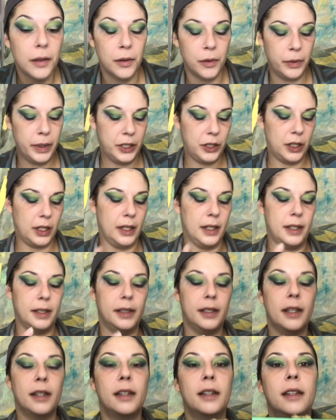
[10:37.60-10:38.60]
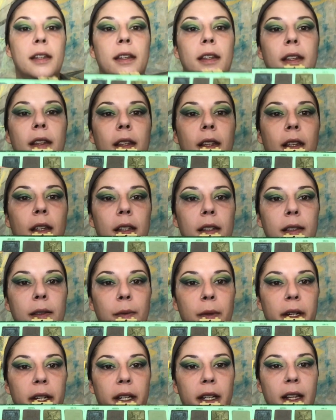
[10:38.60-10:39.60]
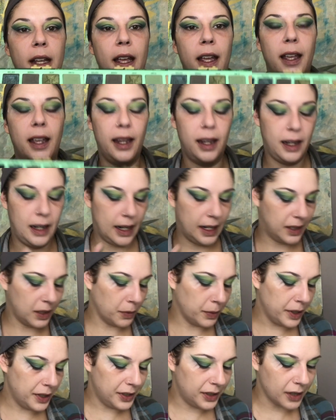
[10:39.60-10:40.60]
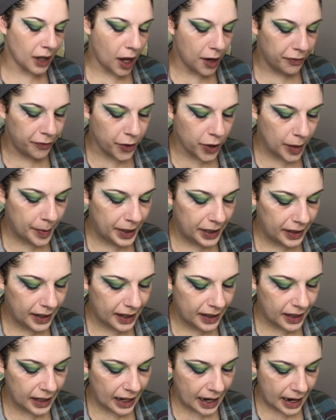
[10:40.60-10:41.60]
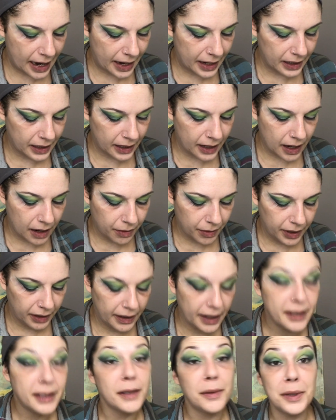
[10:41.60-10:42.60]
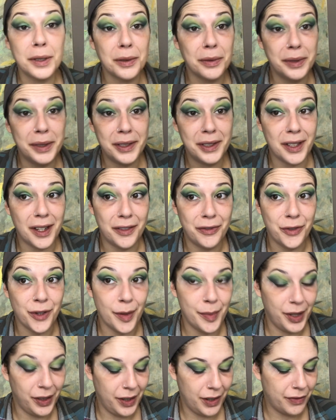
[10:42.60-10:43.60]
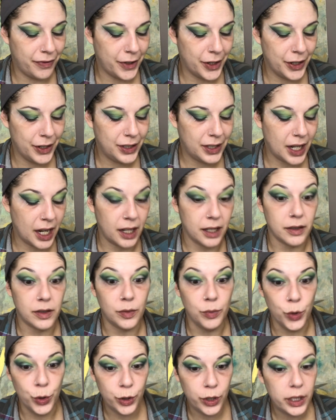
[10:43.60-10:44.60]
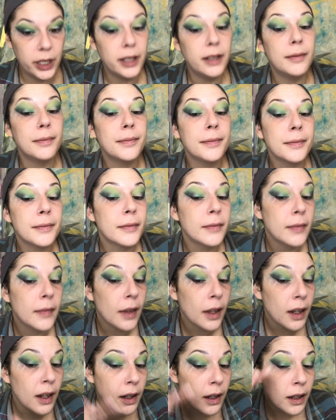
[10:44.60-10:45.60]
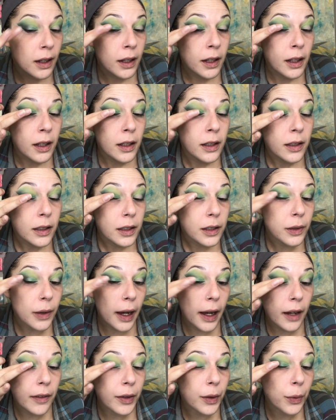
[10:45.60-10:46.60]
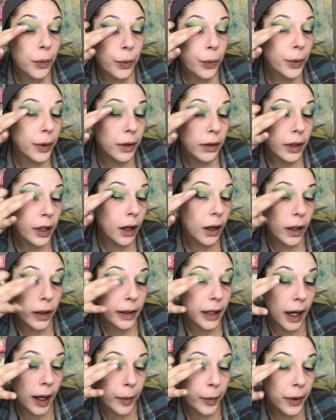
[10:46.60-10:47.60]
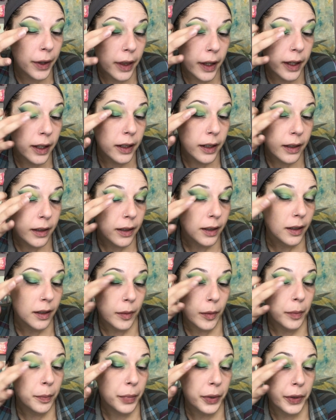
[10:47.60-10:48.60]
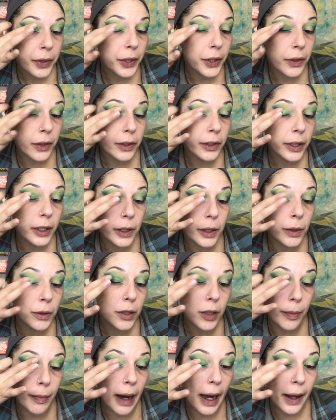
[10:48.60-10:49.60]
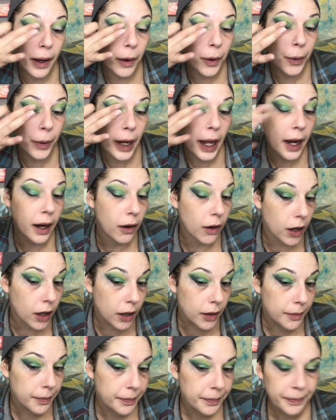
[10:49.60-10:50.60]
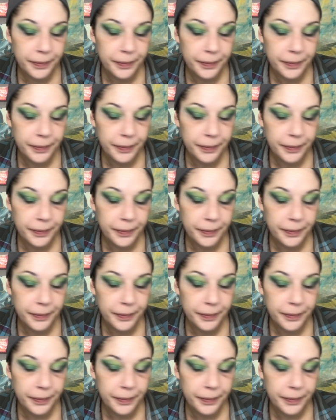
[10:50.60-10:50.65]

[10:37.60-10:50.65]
which is this one. And it's a real soft formula that I did not realize it was a real soft formula at first and smooshed it. So I have a really hard time with it, purely due to my own error.